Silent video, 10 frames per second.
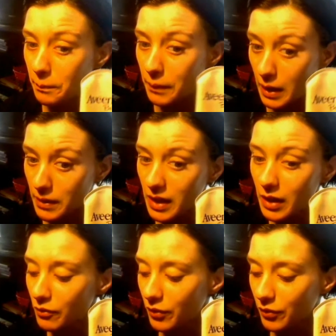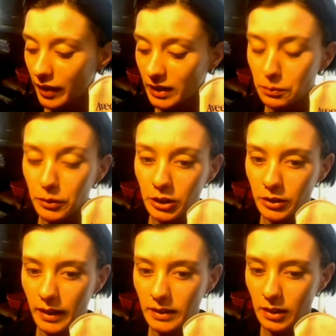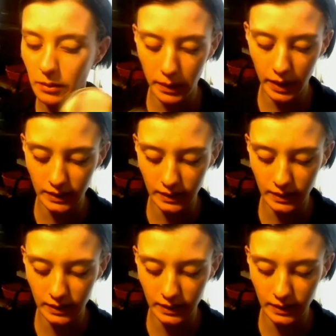Baby for face moisturizer because